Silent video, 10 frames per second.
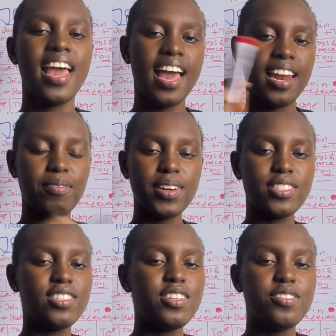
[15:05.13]
And I'm going
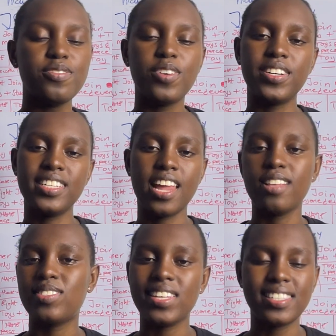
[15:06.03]
to see you on day
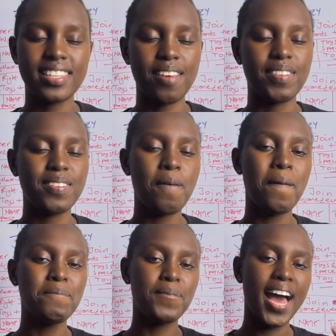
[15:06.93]
27.
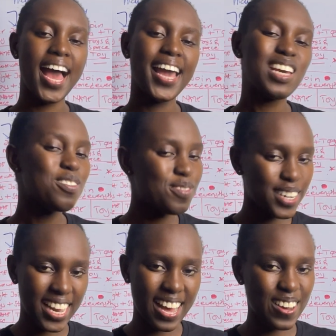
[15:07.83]
Bye
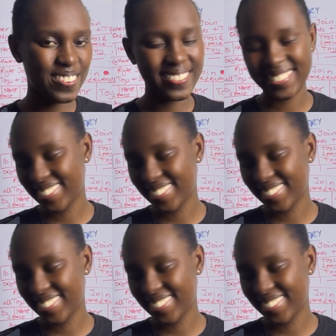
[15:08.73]
for now.